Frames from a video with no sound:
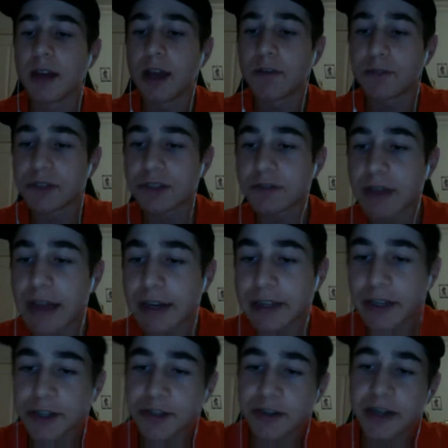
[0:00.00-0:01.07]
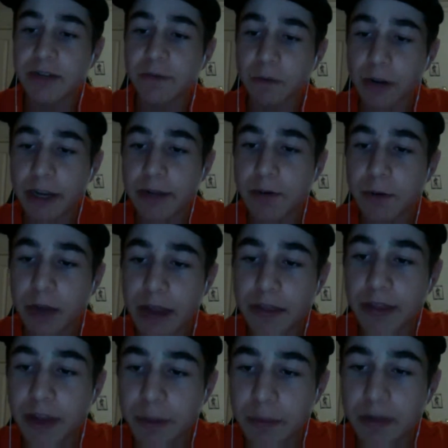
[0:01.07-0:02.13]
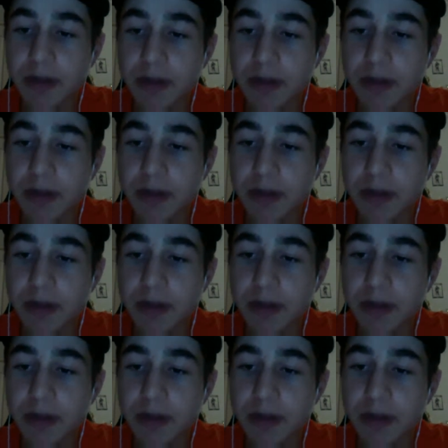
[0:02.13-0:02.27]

If Ristolainen gets traded, where he will end up?